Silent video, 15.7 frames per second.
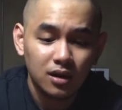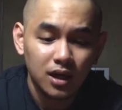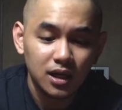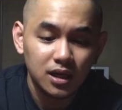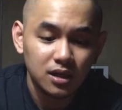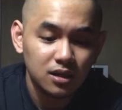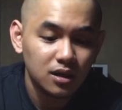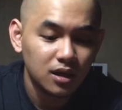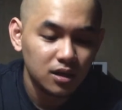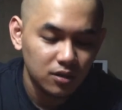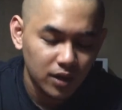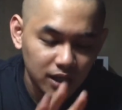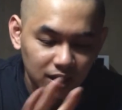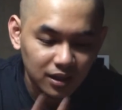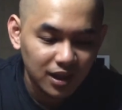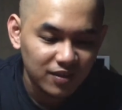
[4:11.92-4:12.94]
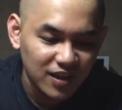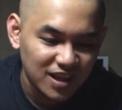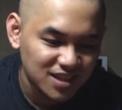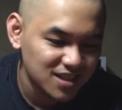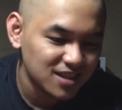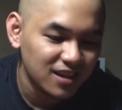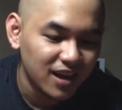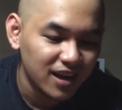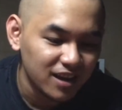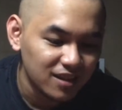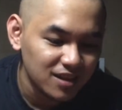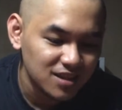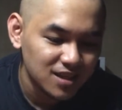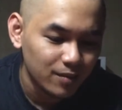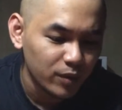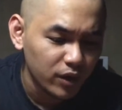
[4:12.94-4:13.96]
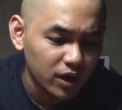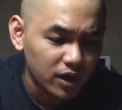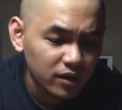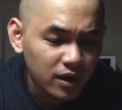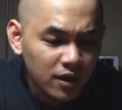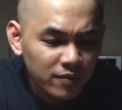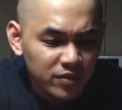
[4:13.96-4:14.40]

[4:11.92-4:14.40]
I can I can let that slide this time around.